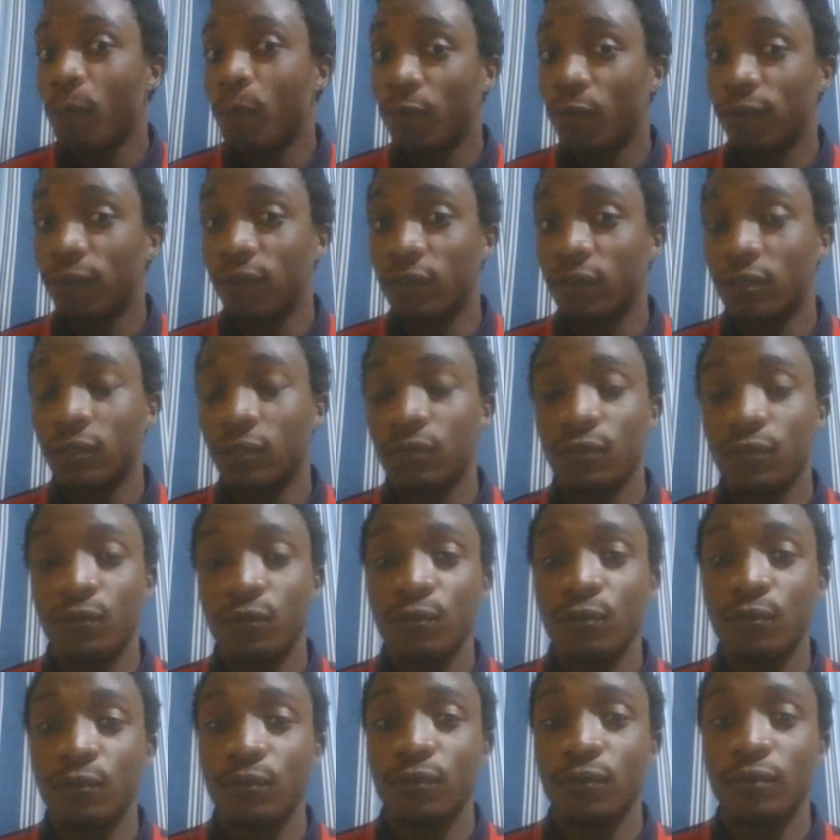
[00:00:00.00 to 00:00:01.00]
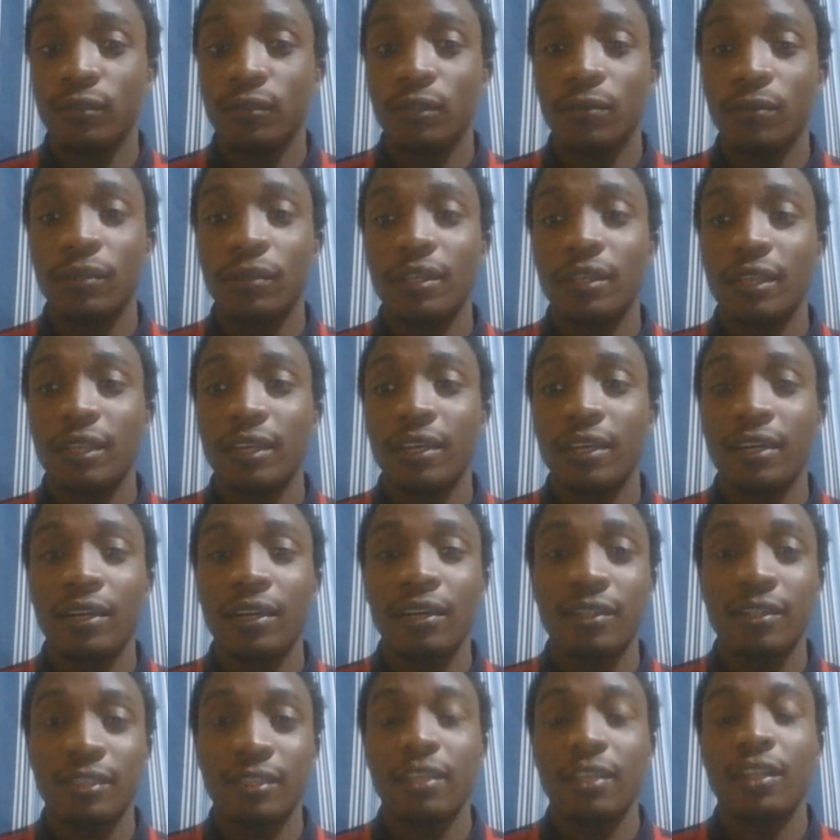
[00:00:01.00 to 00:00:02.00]
perfect for something like
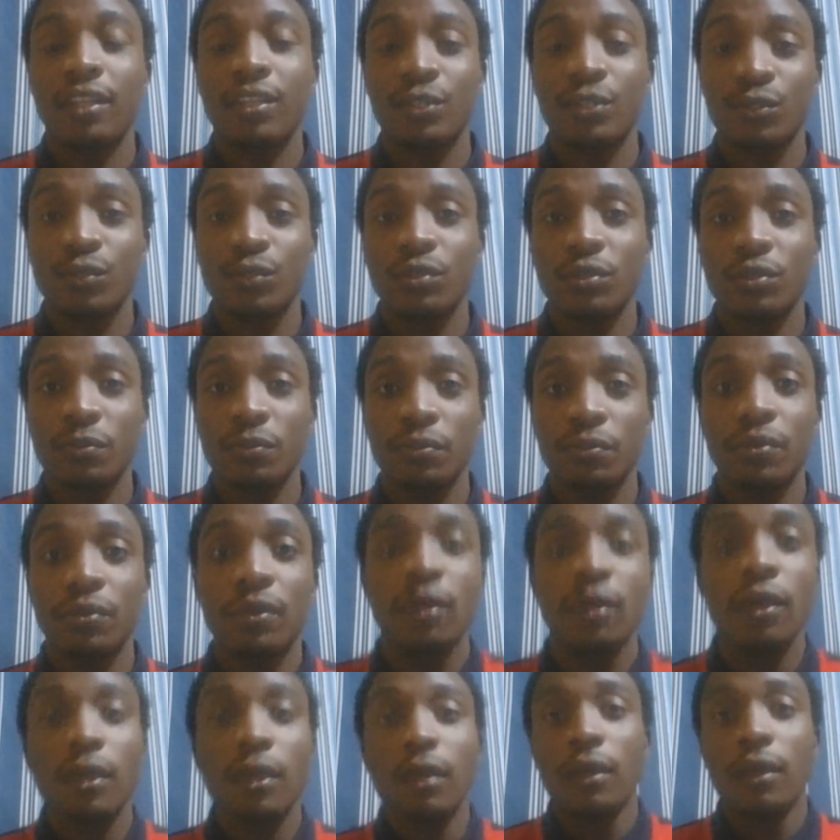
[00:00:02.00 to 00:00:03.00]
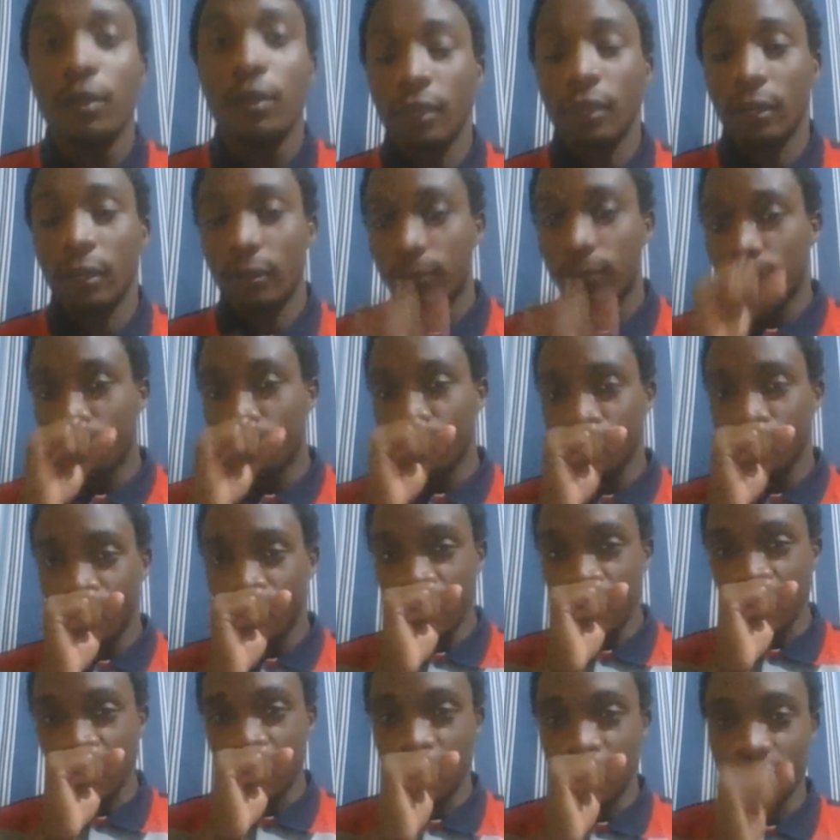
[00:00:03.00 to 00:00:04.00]
a serious relationship. Yeah,
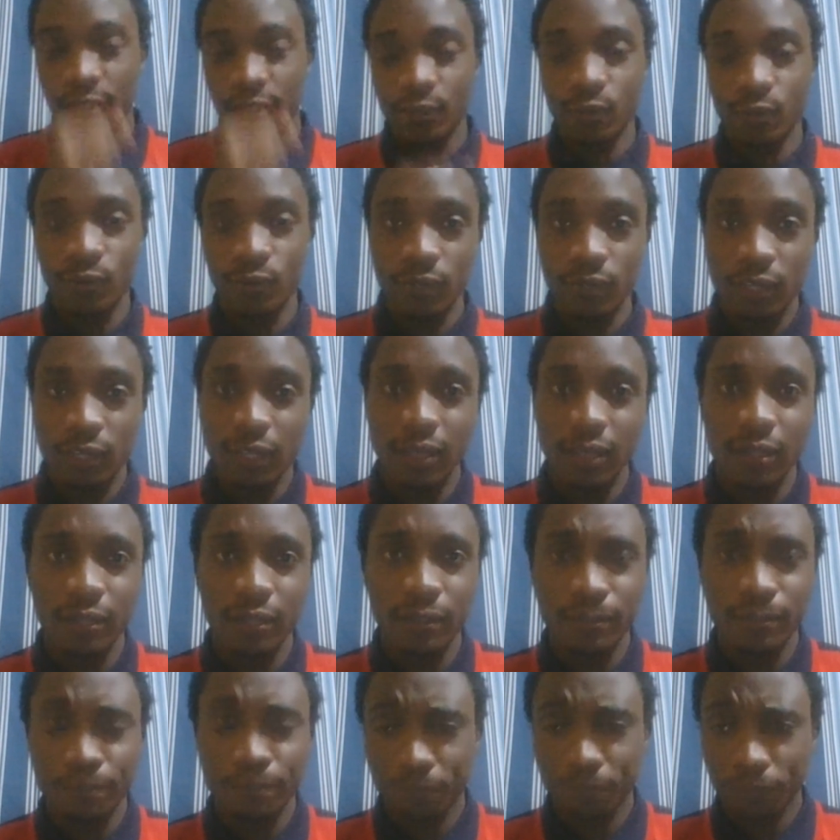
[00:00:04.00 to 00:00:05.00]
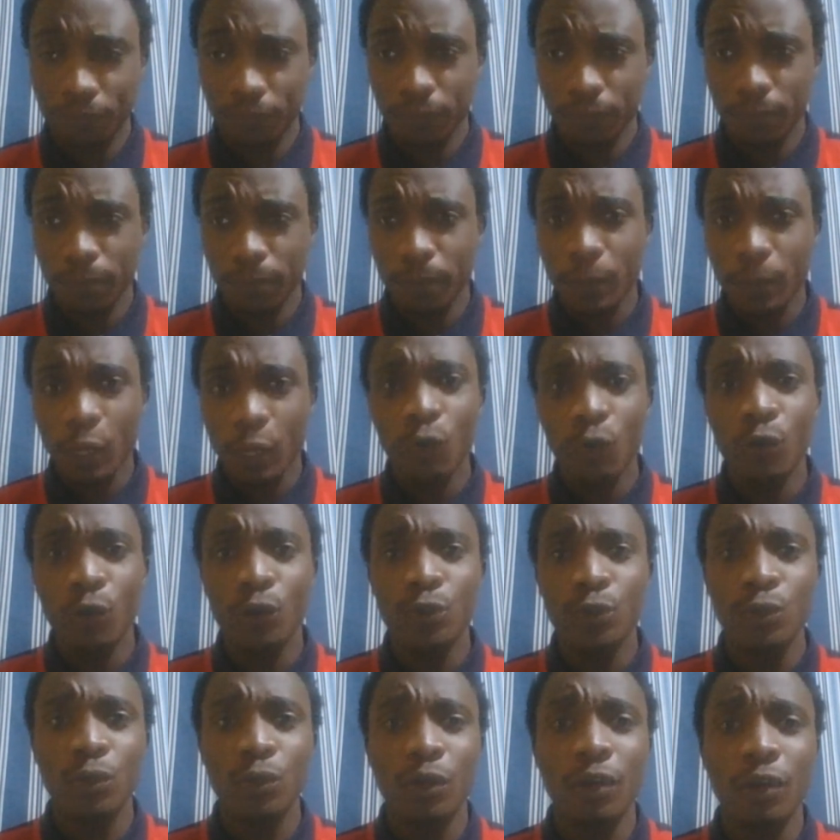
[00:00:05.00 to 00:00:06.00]
excuse. And we
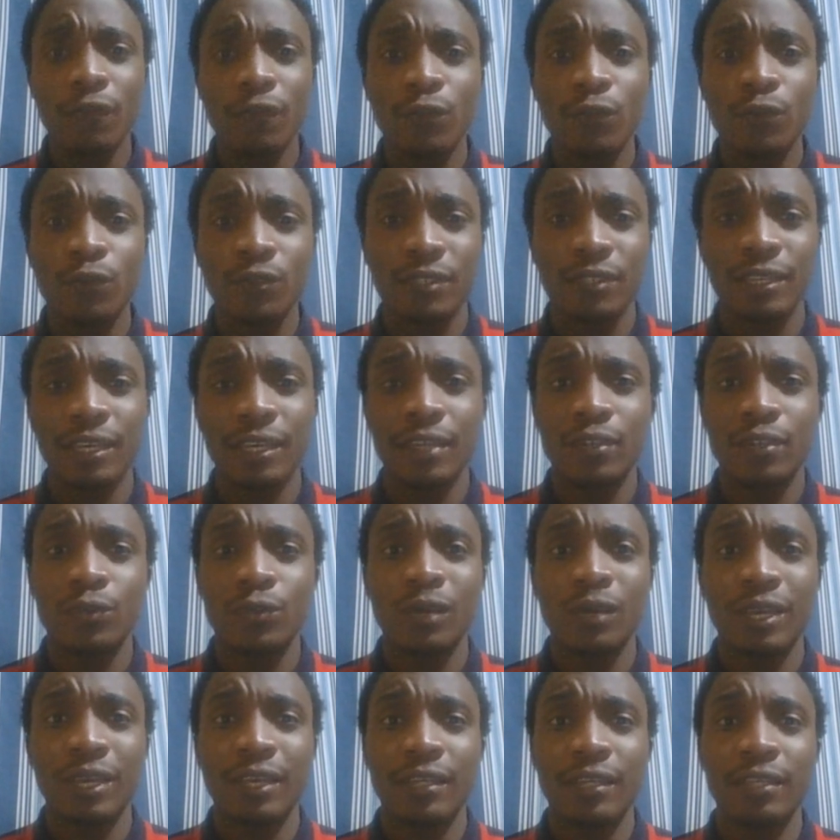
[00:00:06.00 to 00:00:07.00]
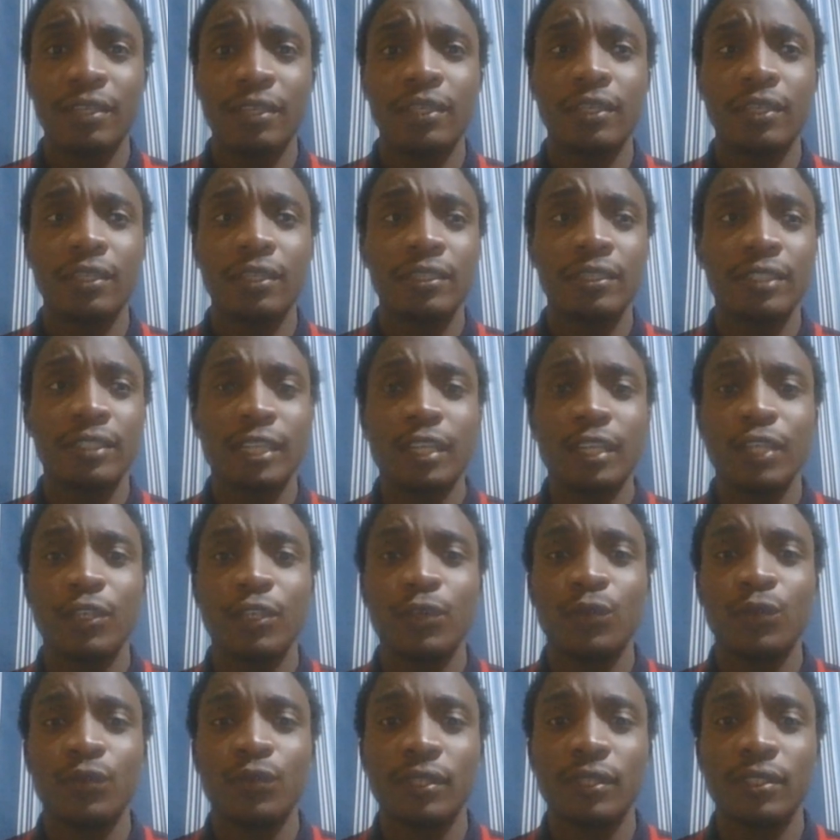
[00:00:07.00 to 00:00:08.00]
also have those girls who like
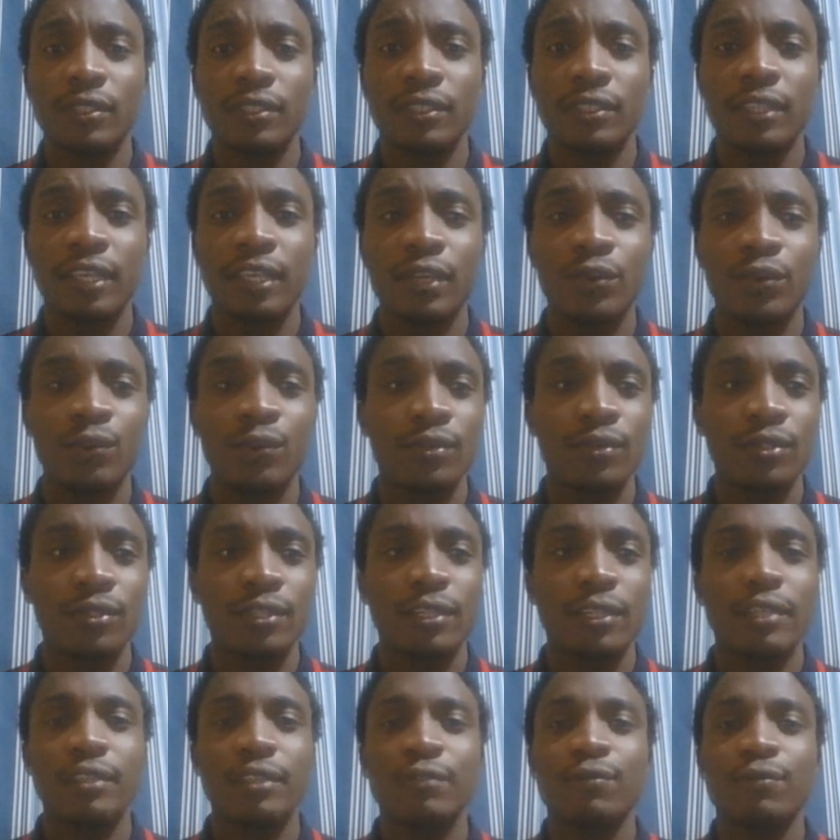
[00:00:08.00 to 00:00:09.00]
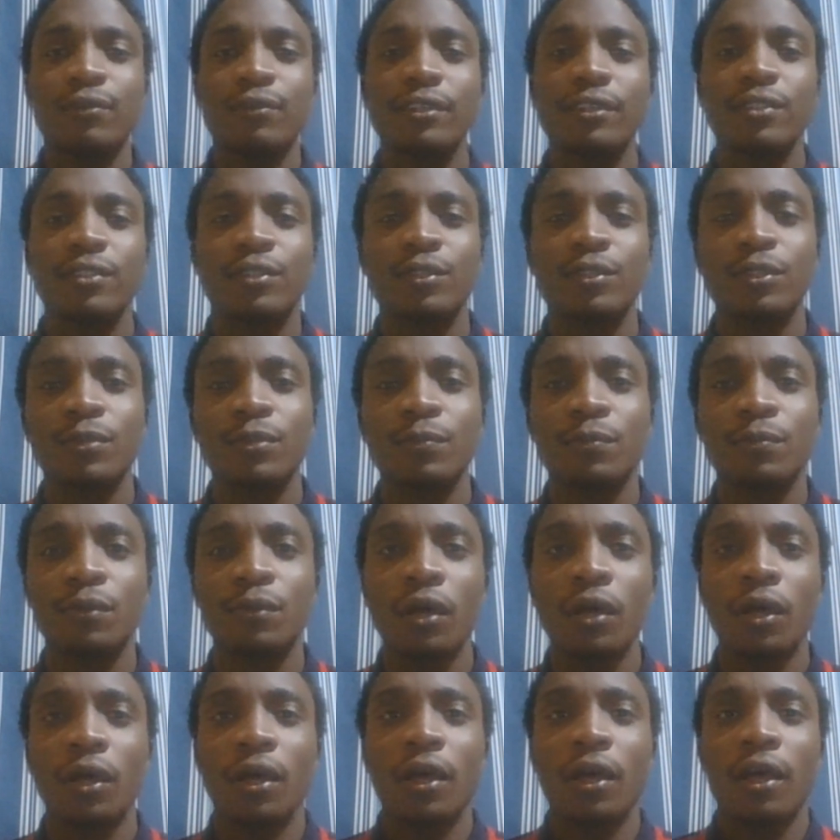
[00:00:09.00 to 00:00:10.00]
telling you that they are not ready for a relationship,
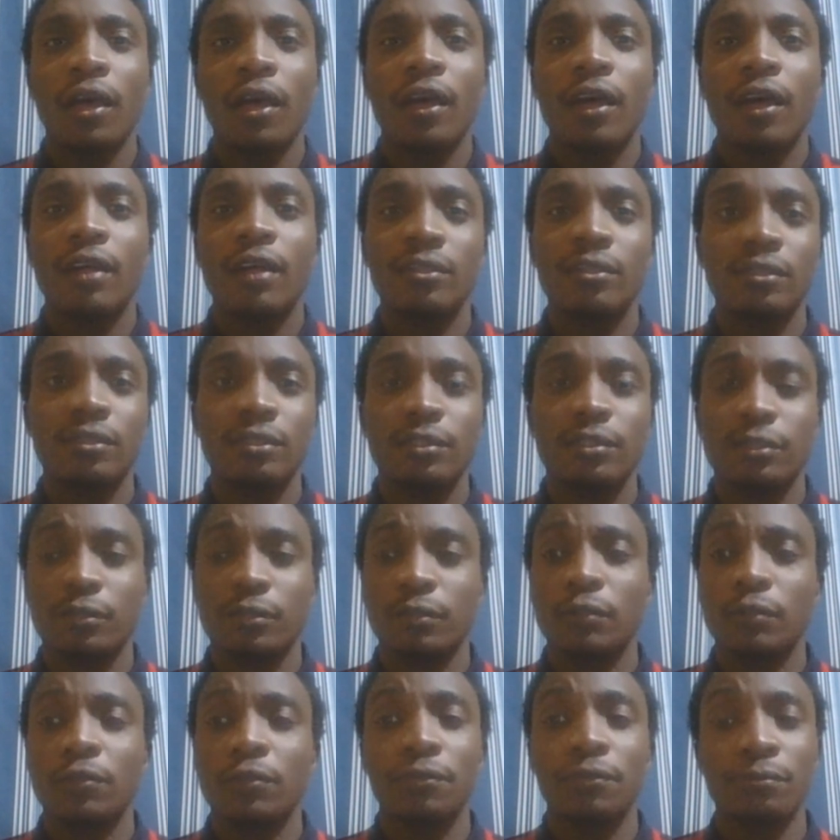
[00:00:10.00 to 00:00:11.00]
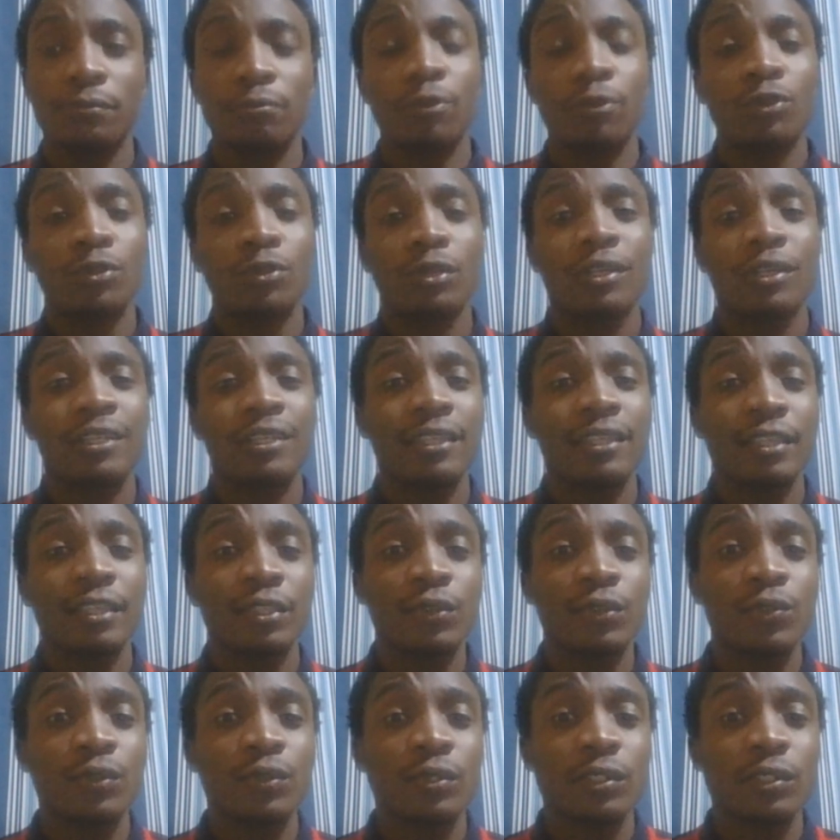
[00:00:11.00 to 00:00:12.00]
and mostly they
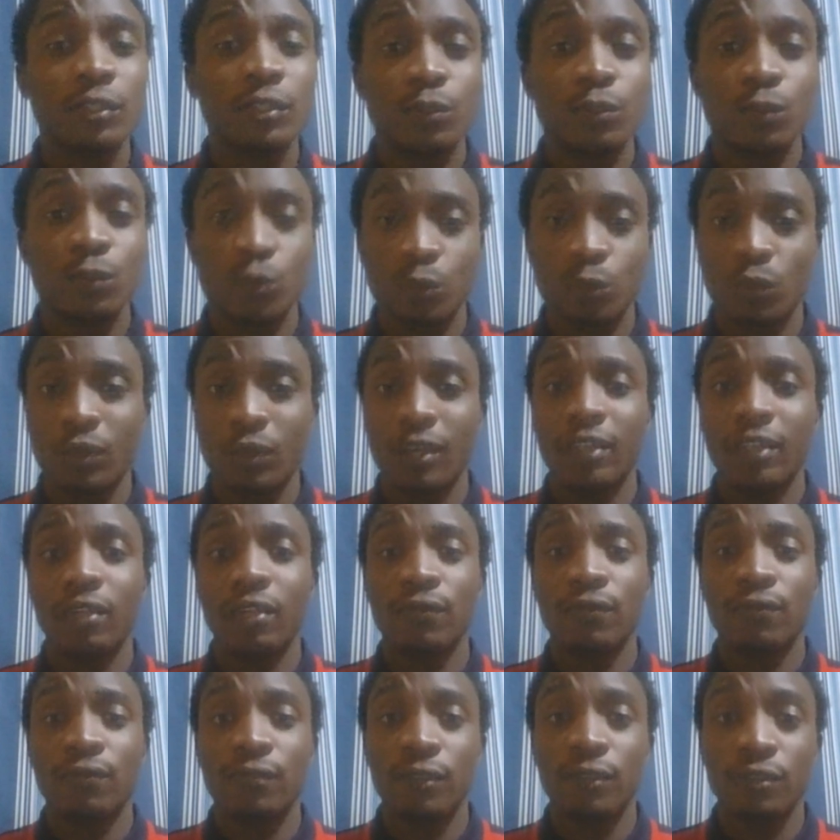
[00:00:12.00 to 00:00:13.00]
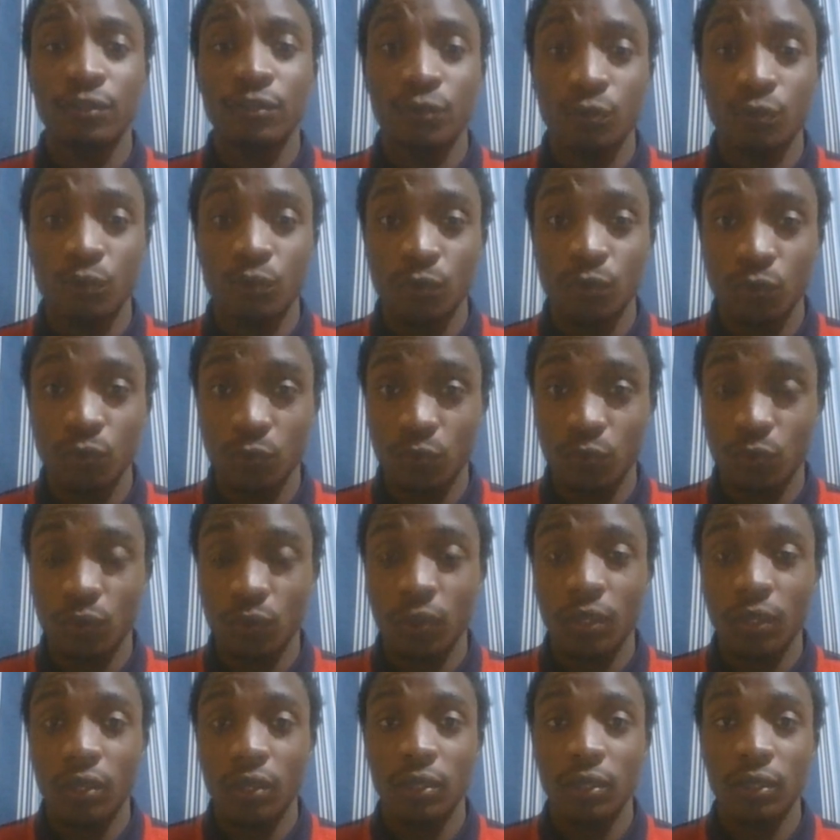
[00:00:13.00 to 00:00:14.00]
use this to kind of friend zone you.
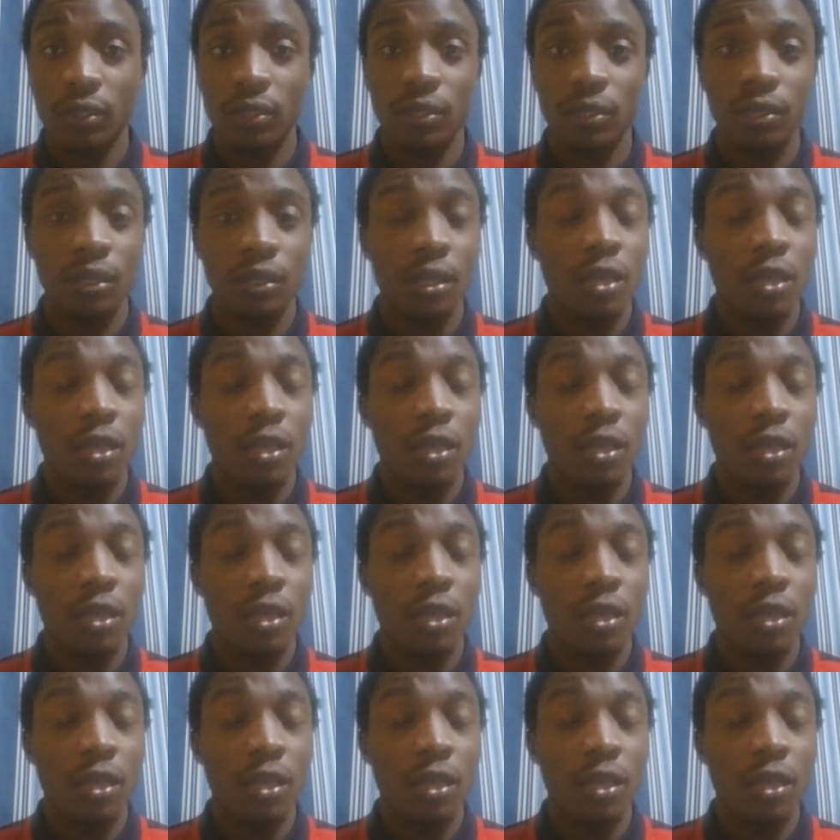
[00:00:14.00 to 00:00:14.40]
And